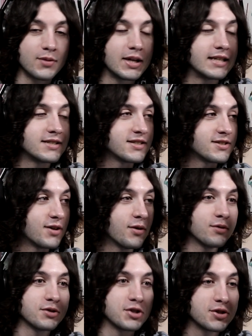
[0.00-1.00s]
It's
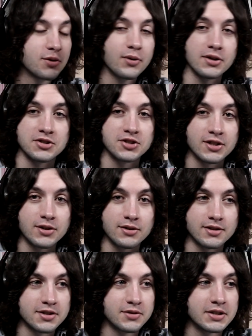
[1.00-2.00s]
so short,
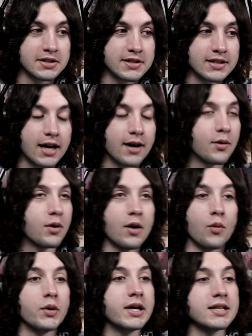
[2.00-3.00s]
too.
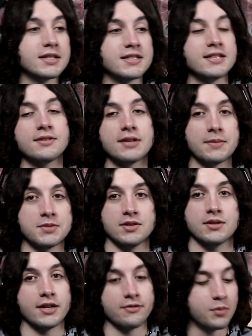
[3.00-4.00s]
We got a single
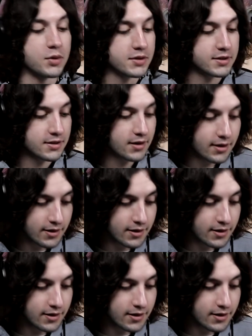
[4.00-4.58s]
episode left, boys.